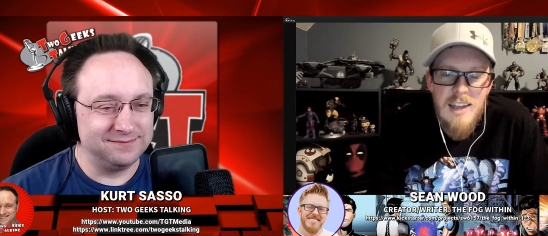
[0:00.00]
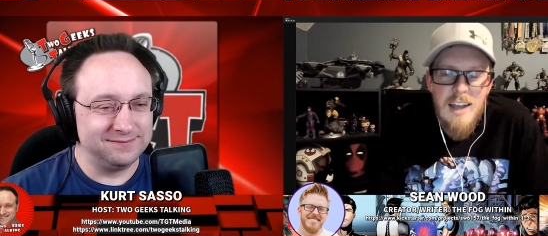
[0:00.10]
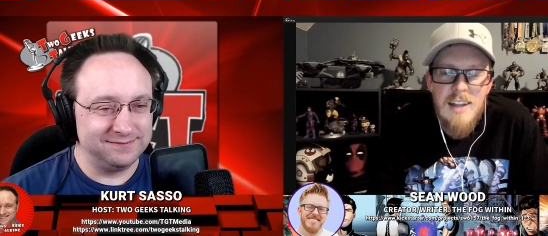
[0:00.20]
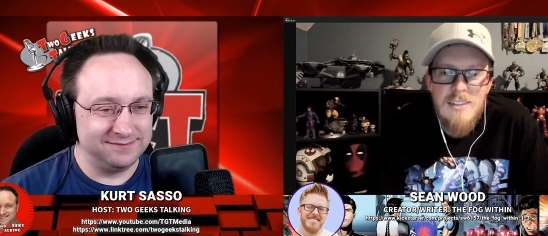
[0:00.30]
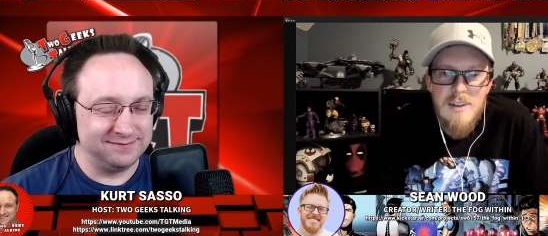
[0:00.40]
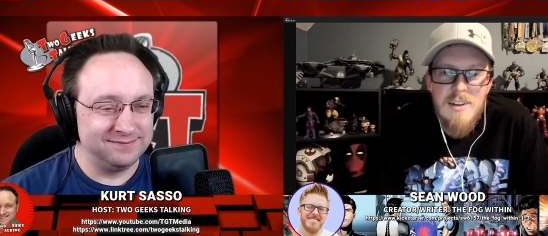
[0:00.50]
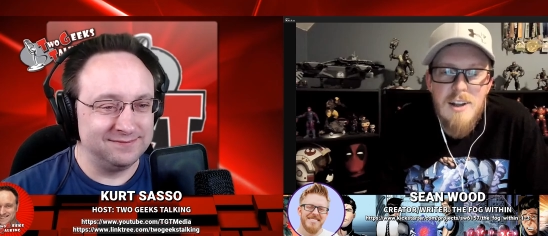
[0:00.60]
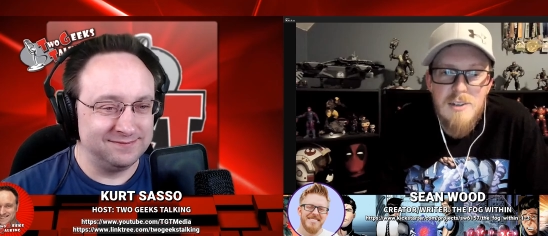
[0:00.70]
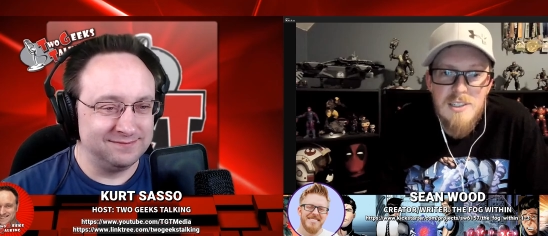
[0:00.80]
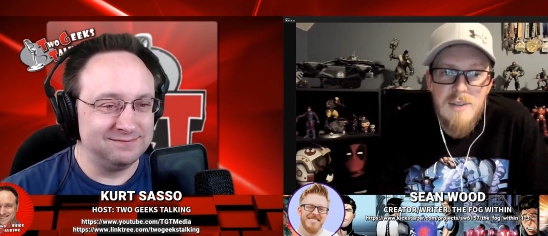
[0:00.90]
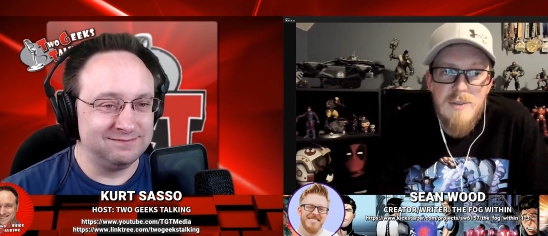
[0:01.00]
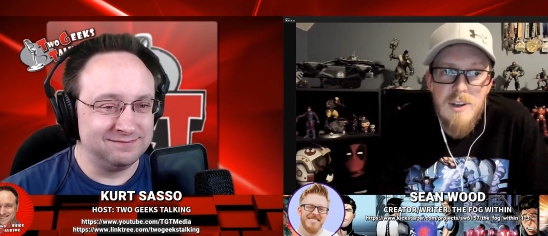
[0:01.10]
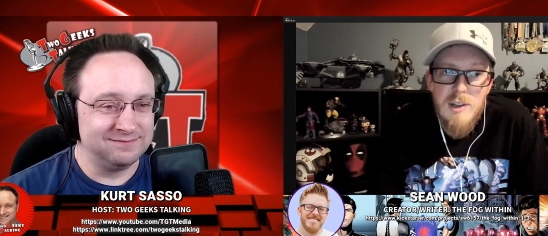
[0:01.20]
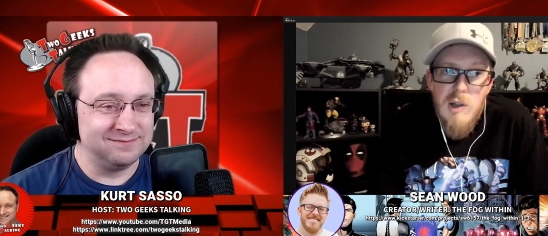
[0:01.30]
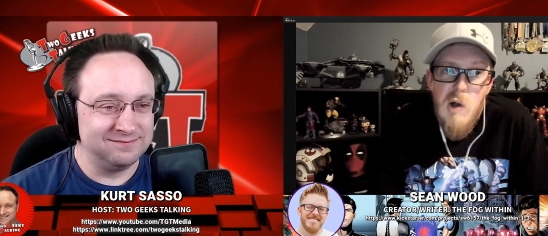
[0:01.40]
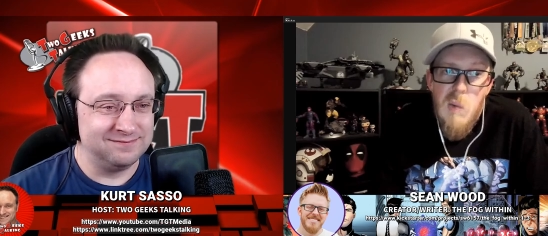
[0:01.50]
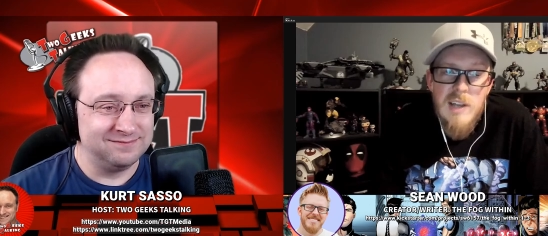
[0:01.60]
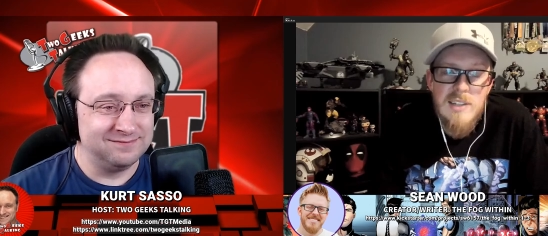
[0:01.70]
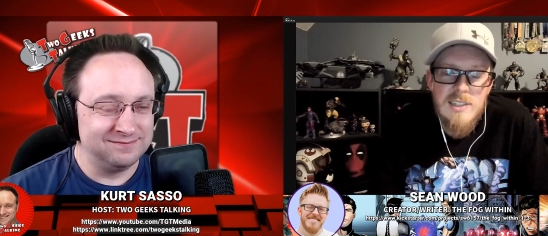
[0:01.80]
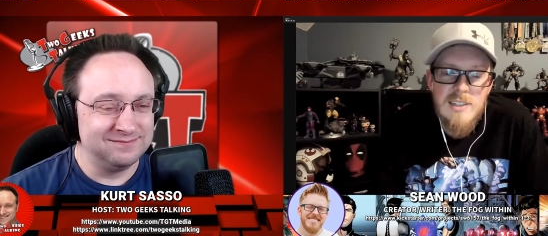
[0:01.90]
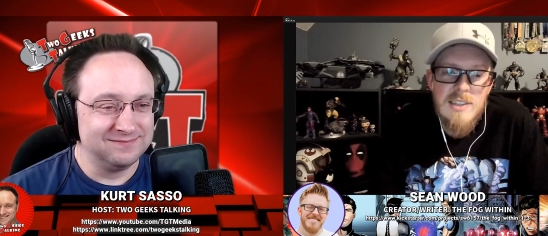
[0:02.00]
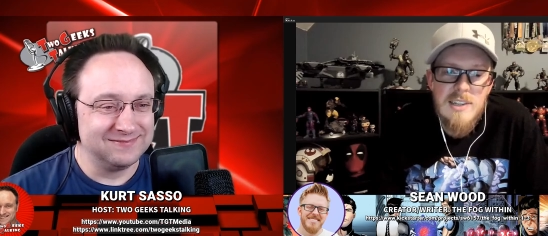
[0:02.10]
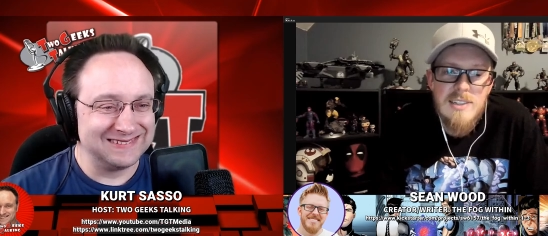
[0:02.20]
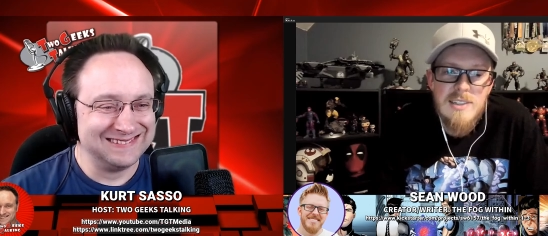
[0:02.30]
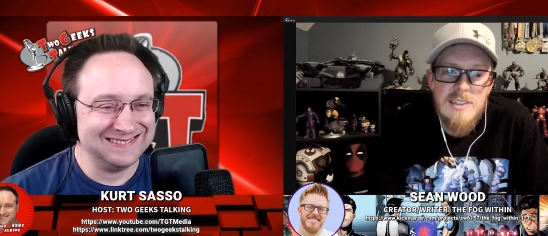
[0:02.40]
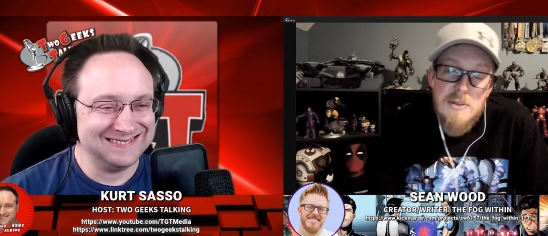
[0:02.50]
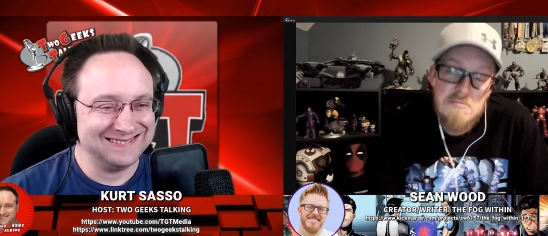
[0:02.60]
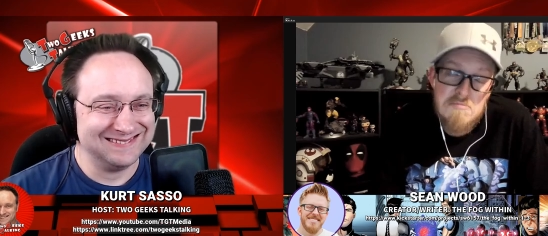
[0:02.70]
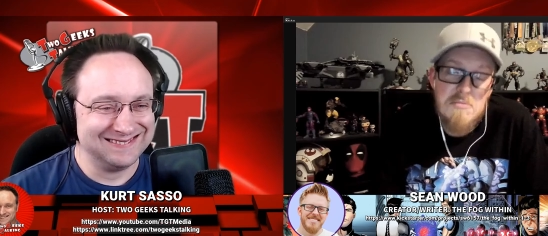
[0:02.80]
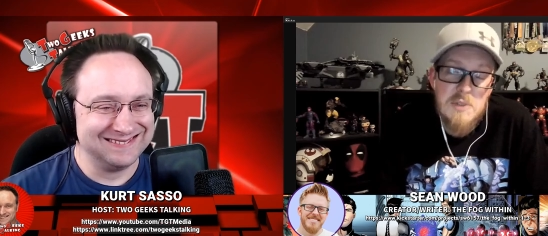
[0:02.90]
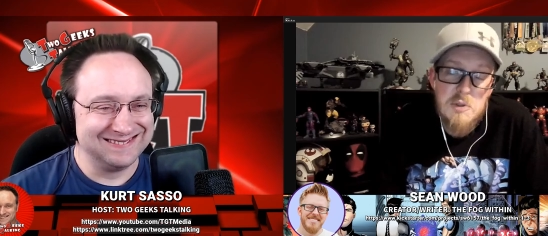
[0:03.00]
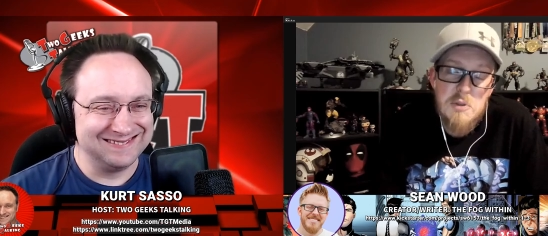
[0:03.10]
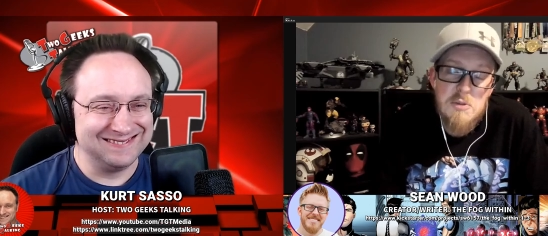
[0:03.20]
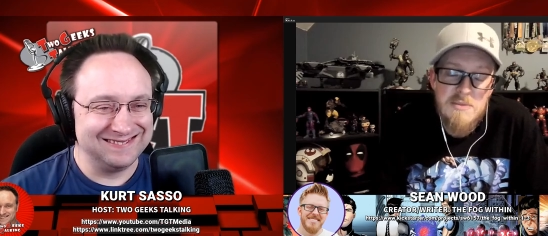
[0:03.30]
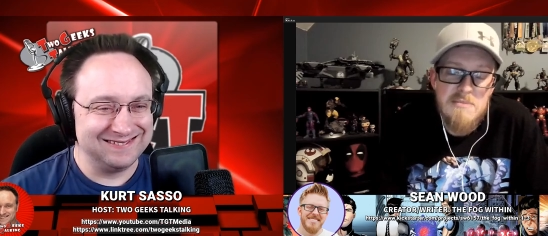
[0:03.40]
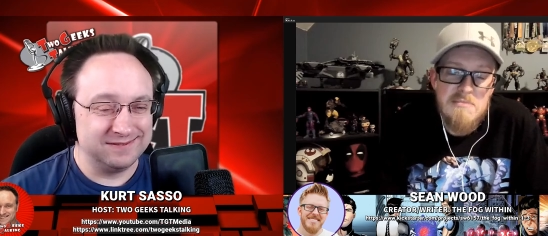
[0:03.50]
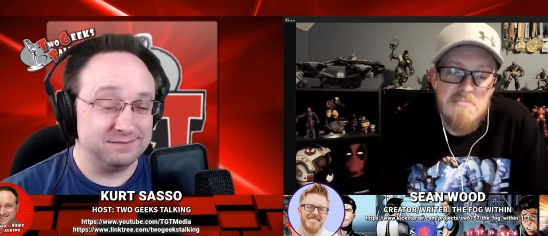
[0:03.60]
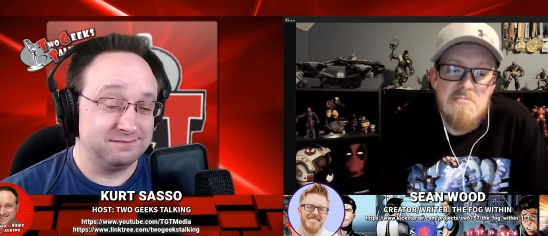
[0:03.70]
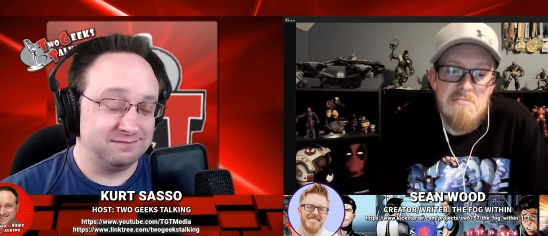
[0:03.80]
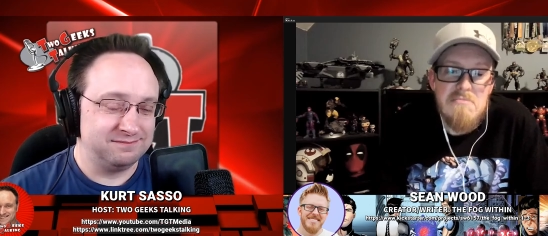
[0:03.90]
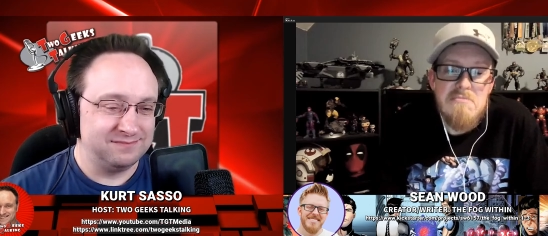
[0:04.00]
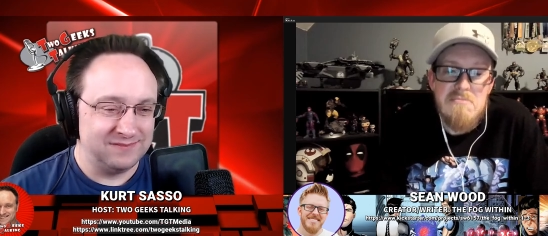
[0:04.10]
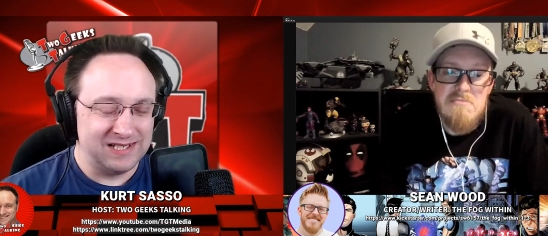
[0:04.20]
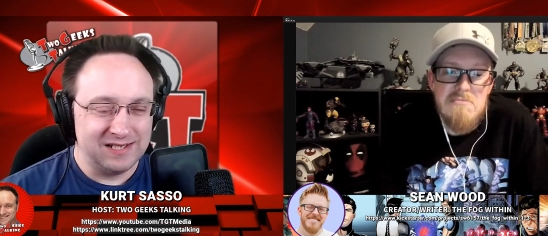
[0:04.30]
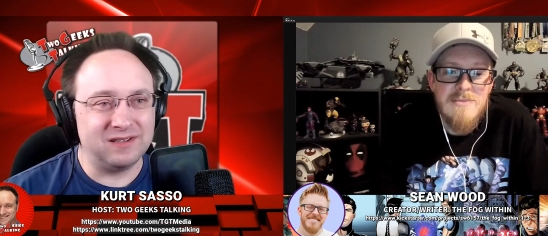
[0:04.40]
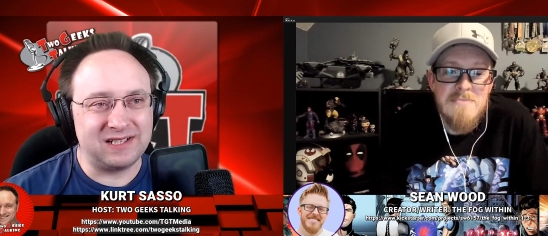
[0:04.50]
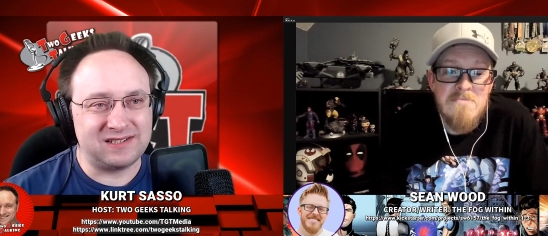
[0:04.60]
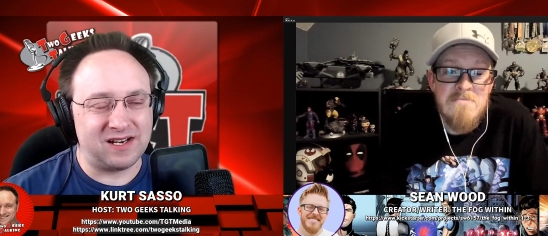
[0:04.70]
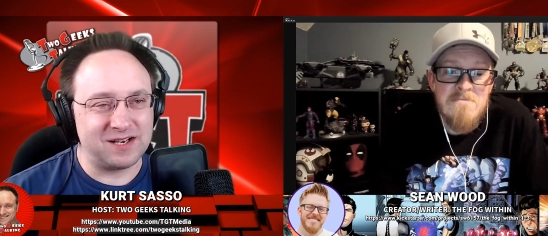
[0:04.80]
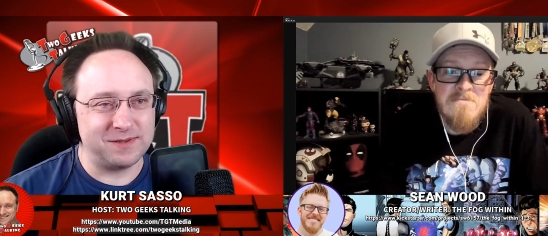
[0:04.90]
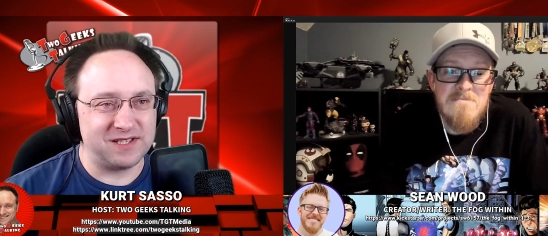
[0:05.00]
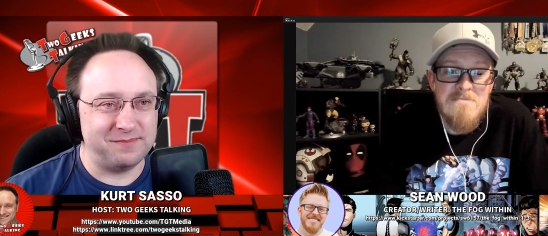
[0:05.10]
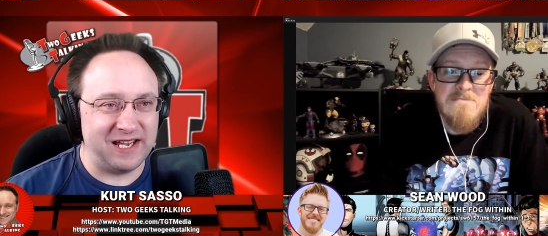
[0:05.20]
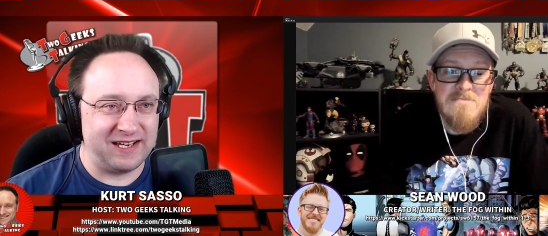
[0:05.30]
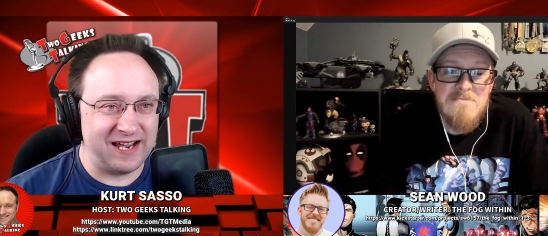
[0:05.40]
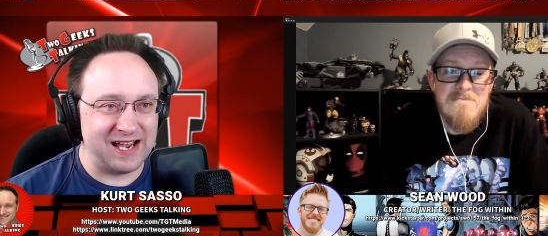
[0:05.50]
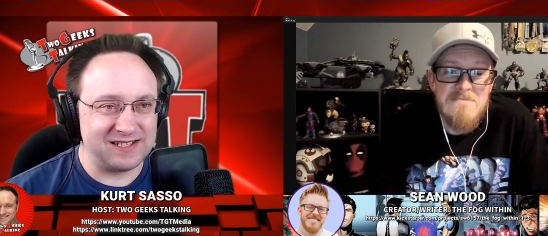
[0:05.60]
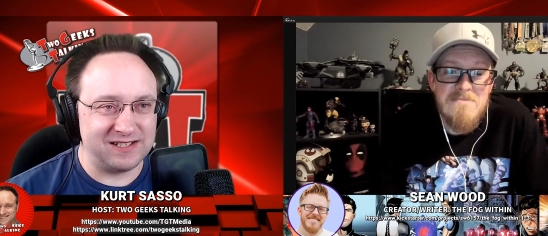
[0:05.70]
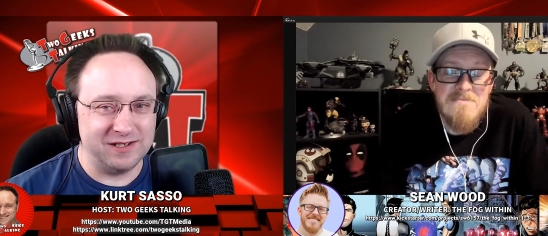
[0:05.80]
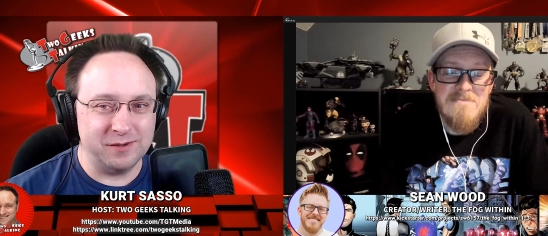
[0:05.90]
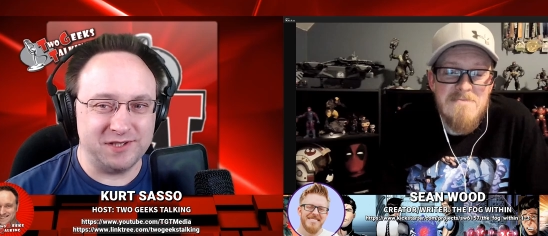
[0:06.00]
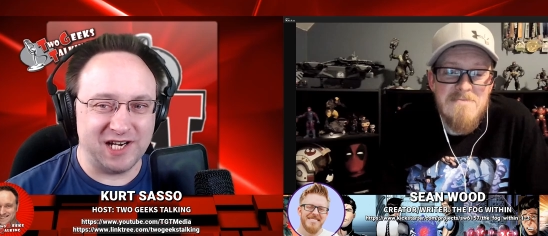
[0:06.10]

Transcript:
Speaker 1: yeah, technology's definitely gone a long way since then. So that's true. Let's talk about the main cast and who would you